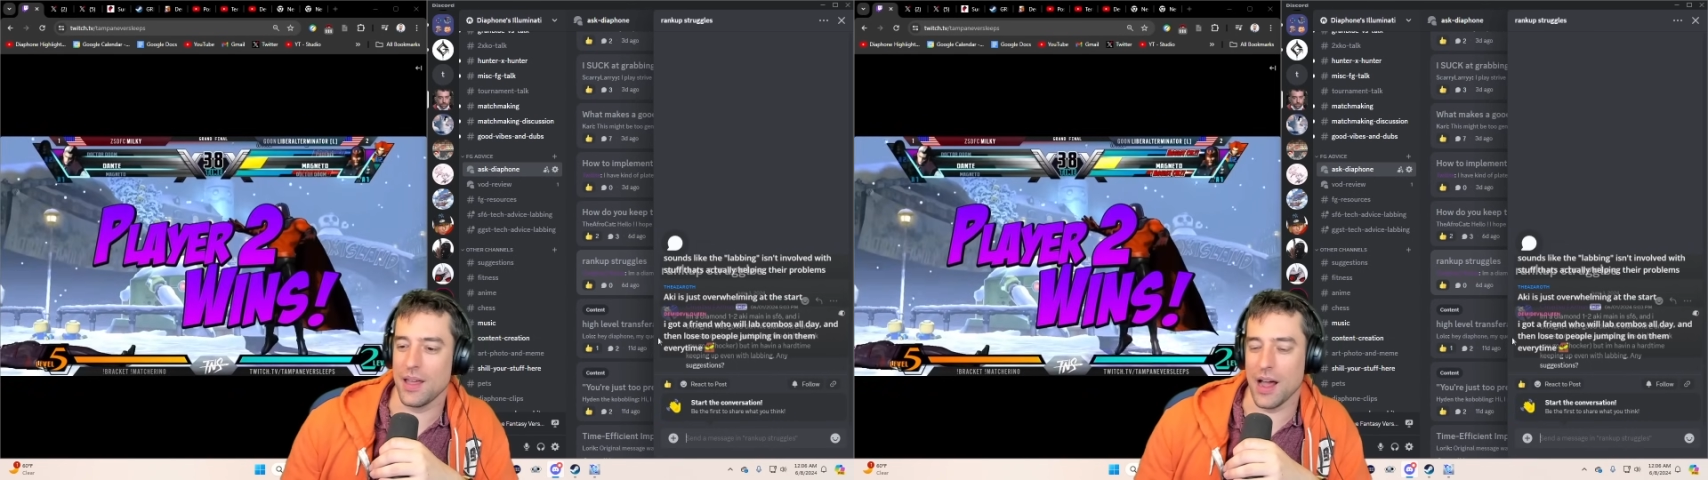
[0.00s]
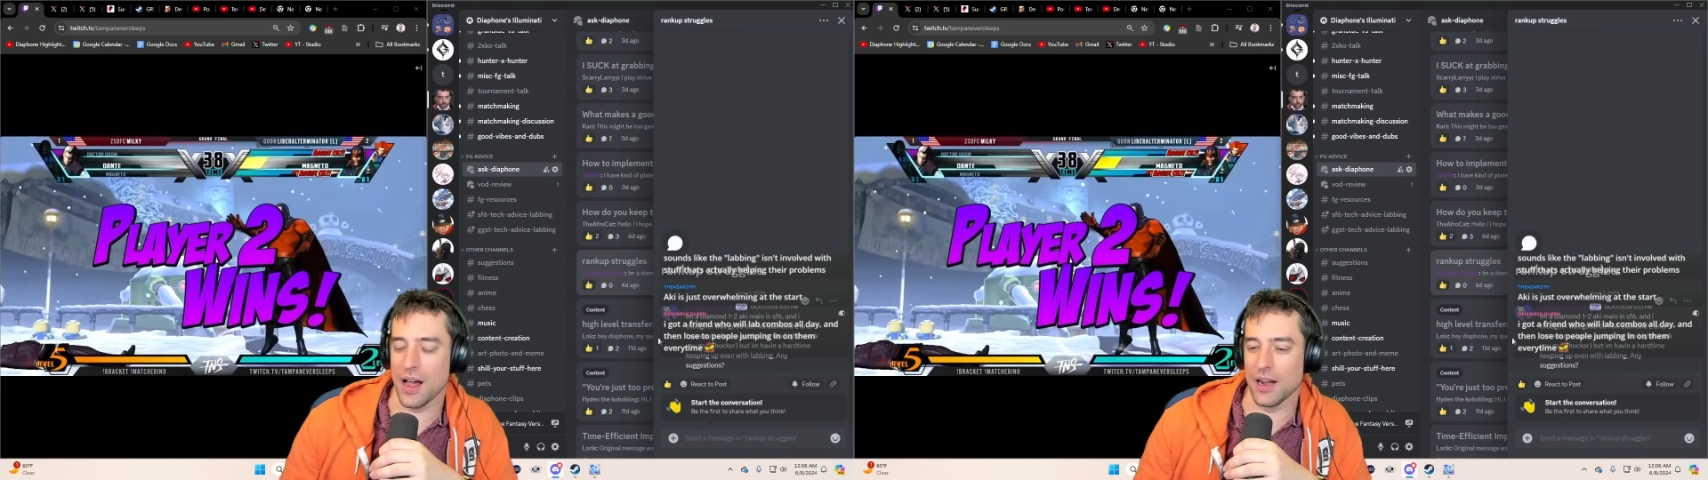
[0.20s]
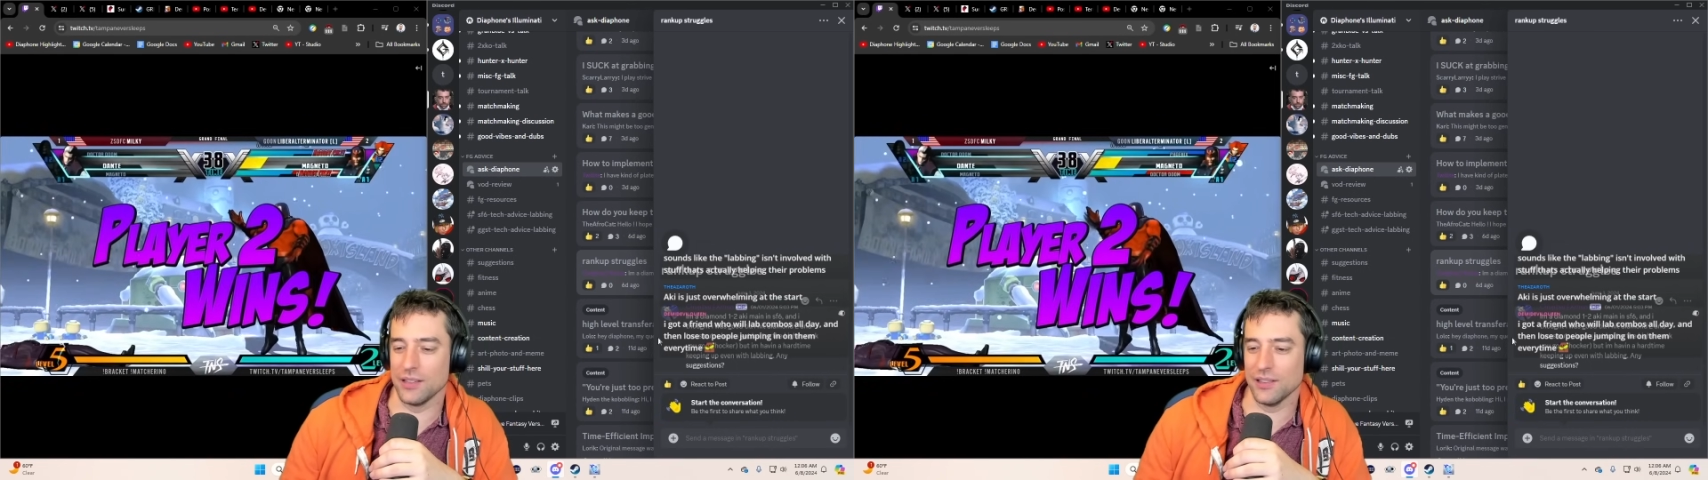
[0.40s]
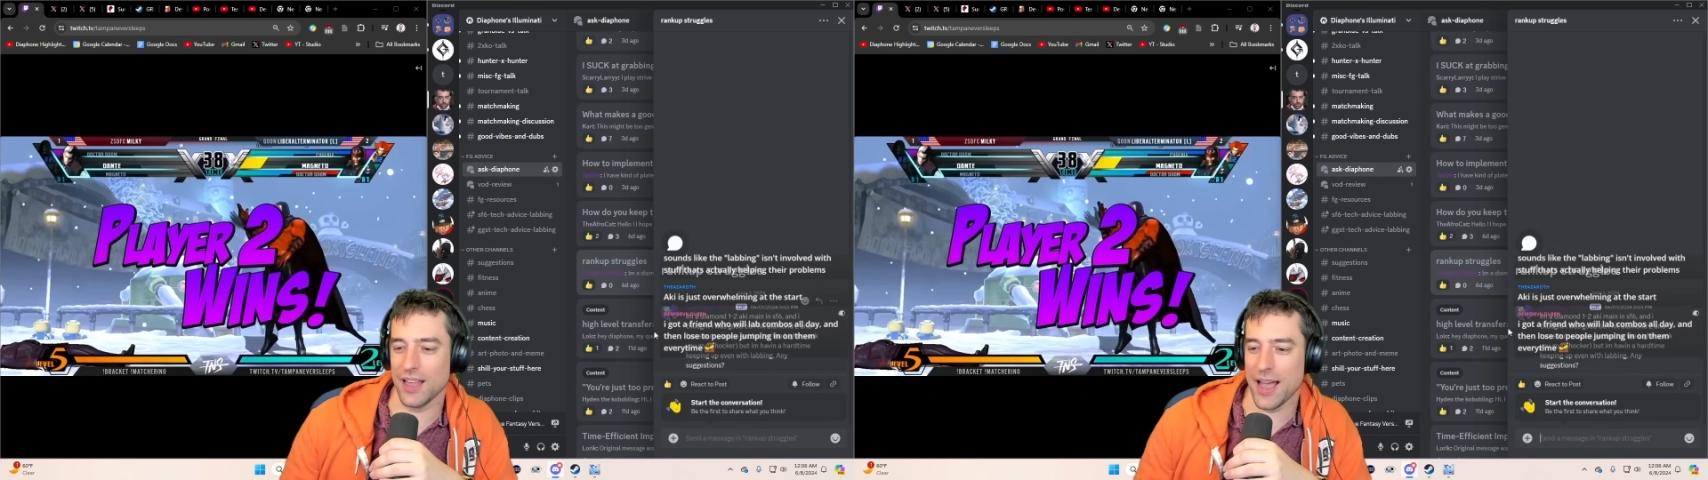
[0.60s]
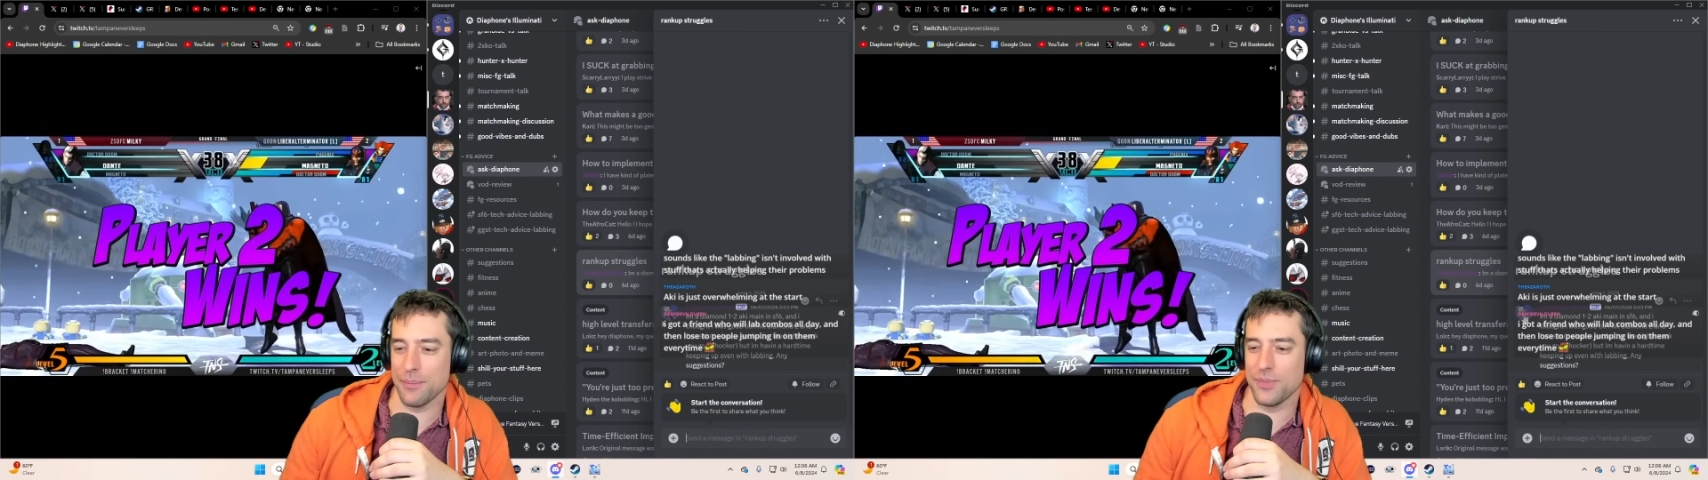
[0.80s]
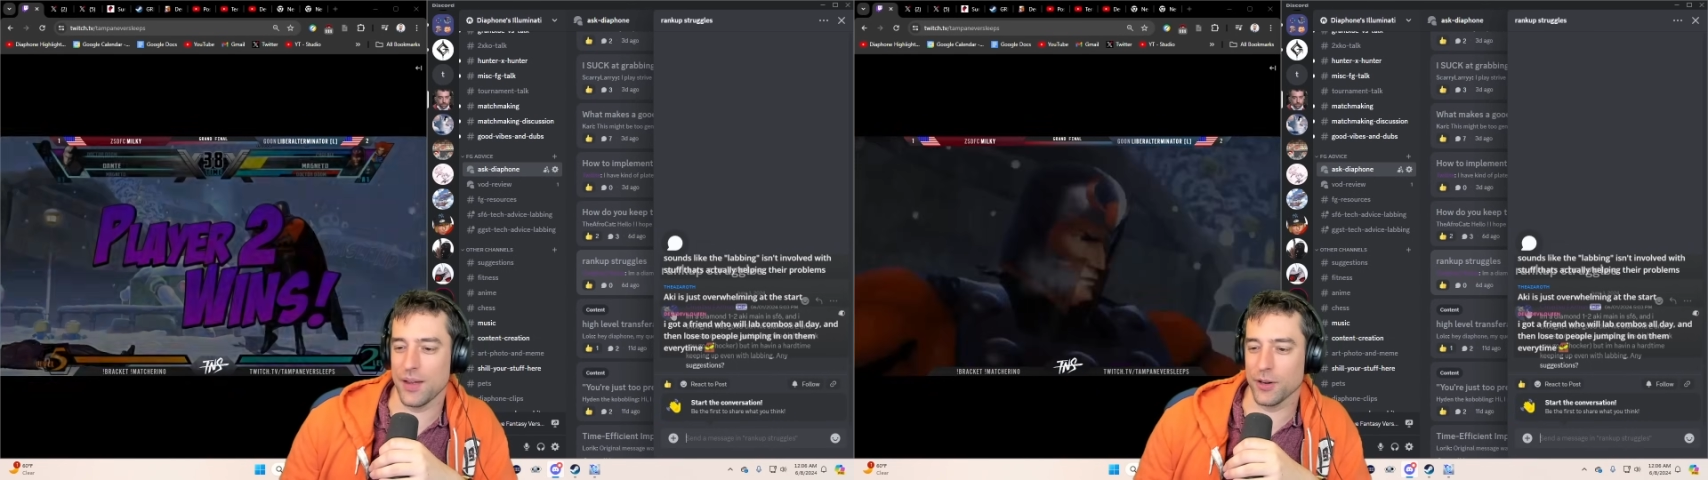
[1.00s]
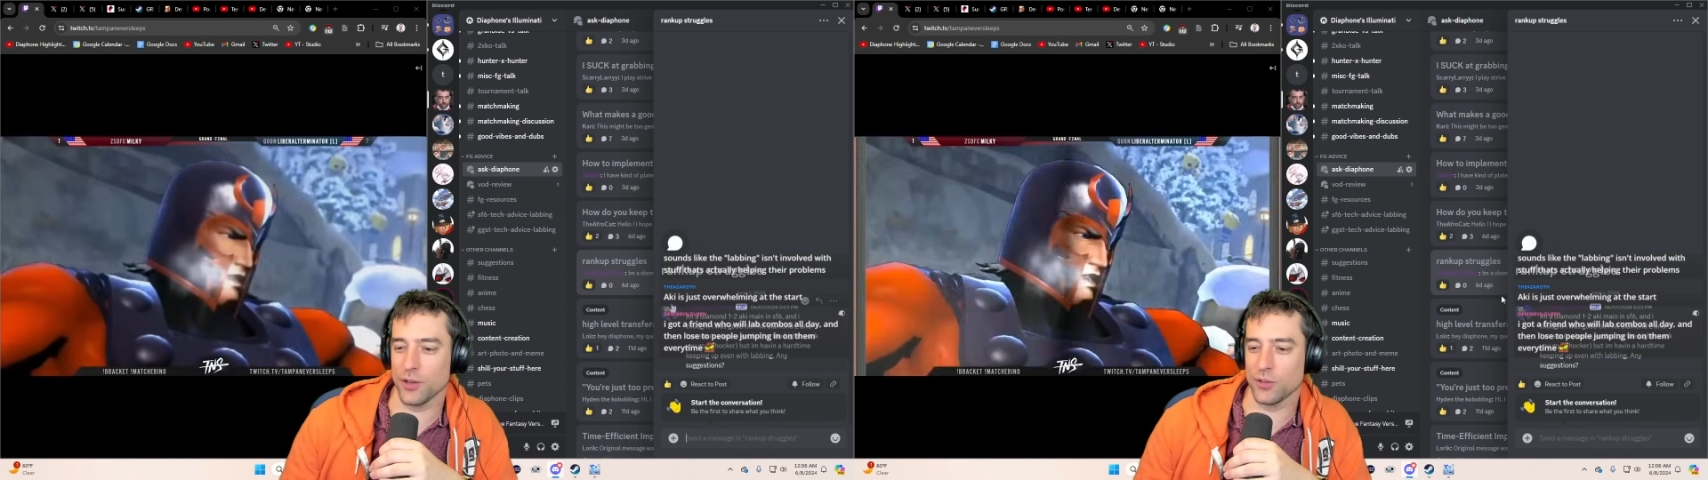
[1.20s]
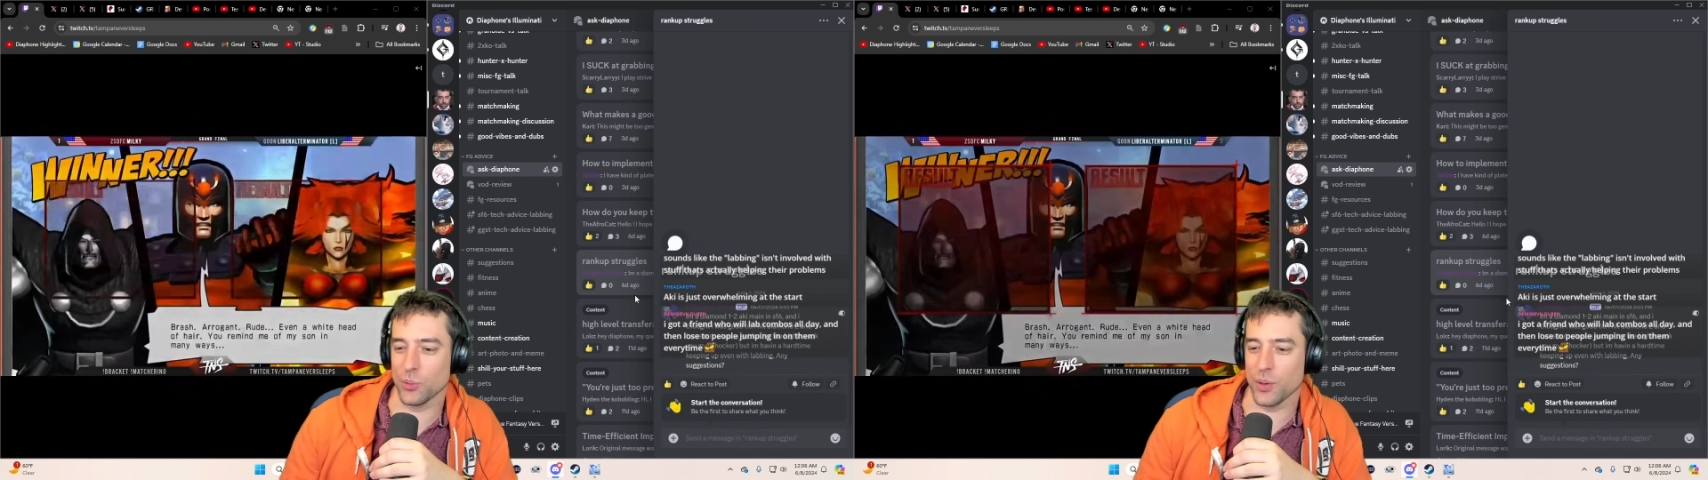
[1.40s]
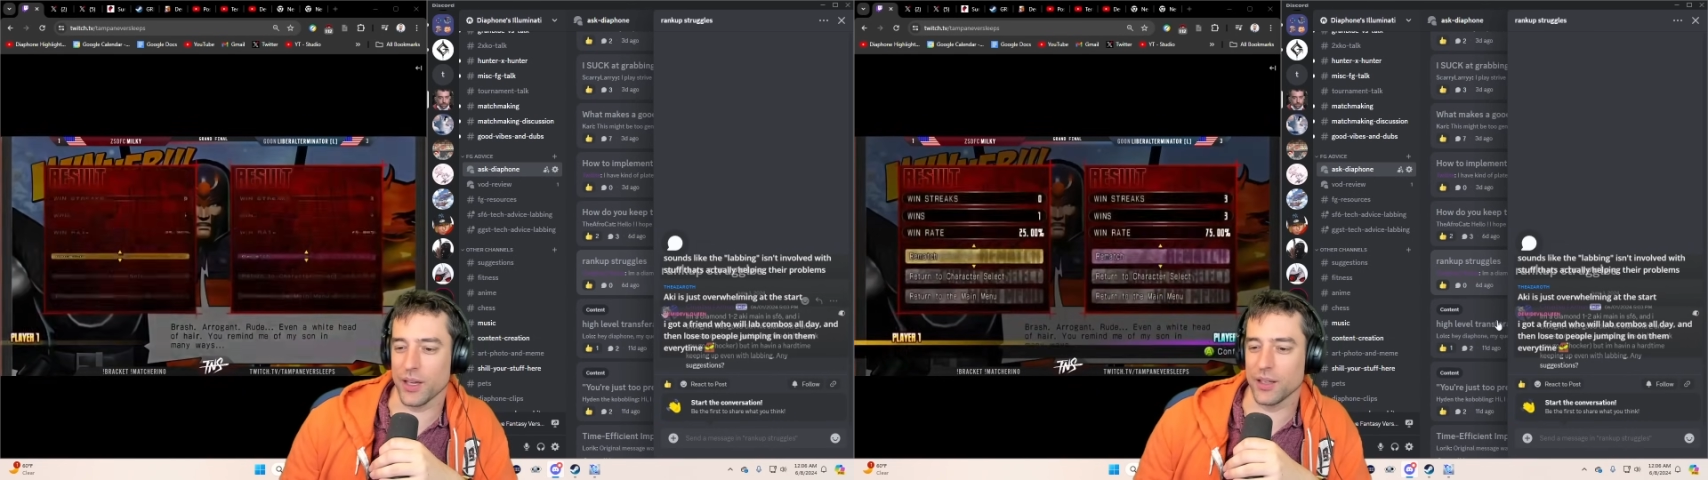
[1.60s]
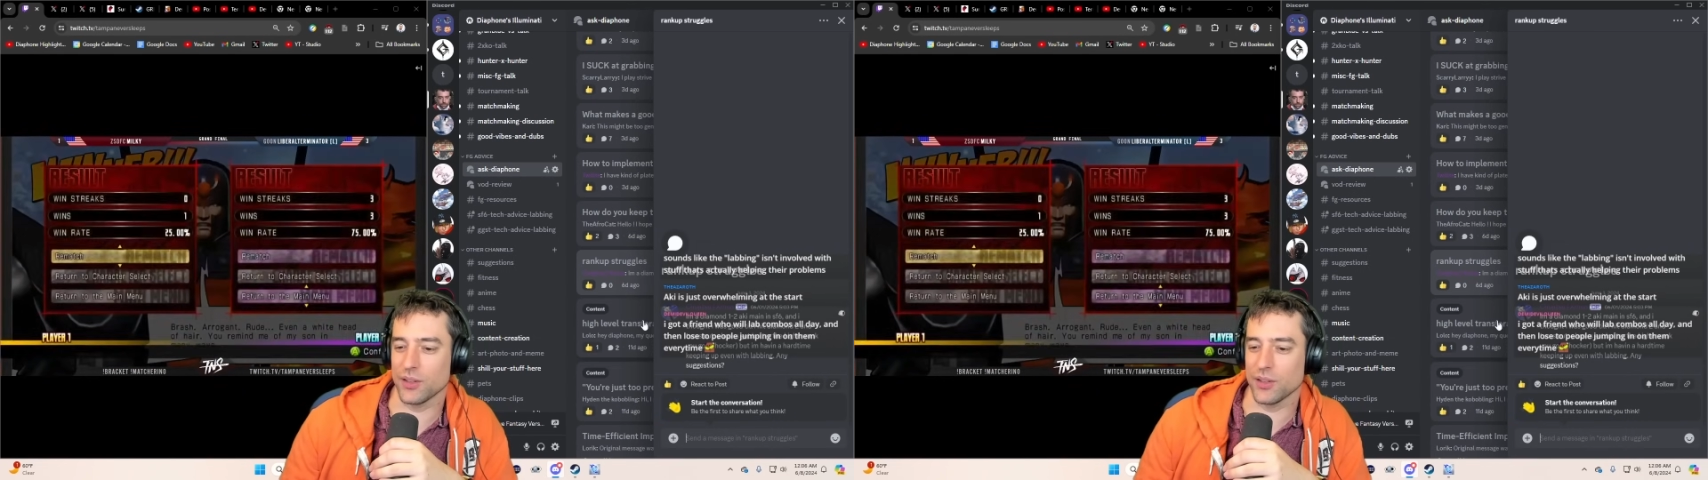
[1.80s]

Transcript: Lab never goes away,